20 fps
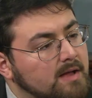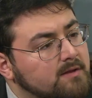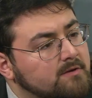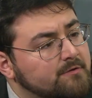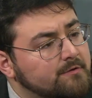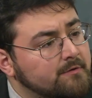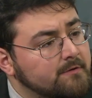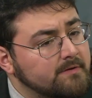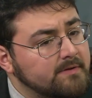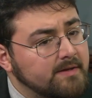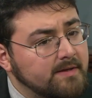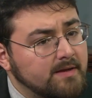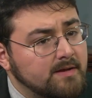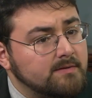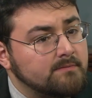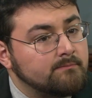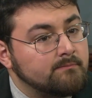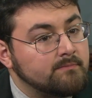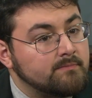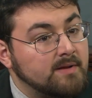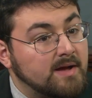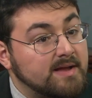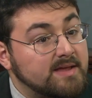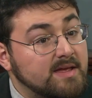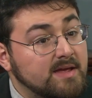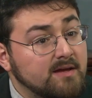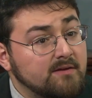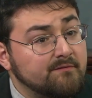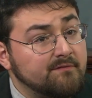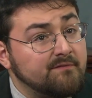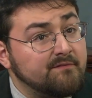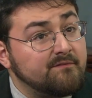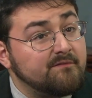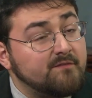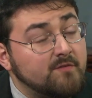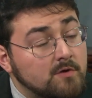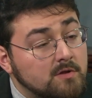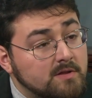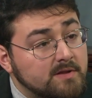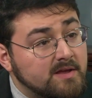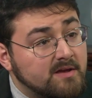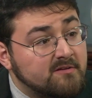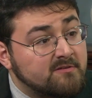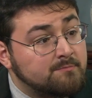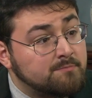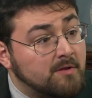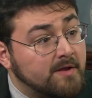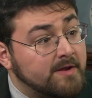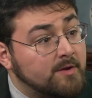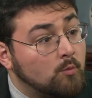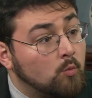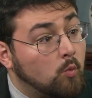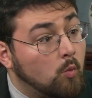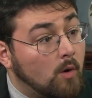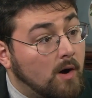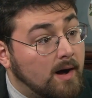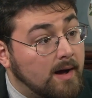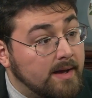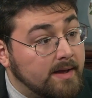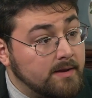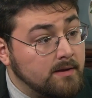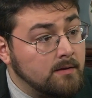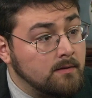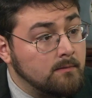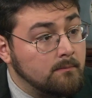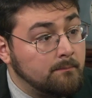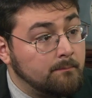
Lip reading: sure can. Now, I can't fully explain why,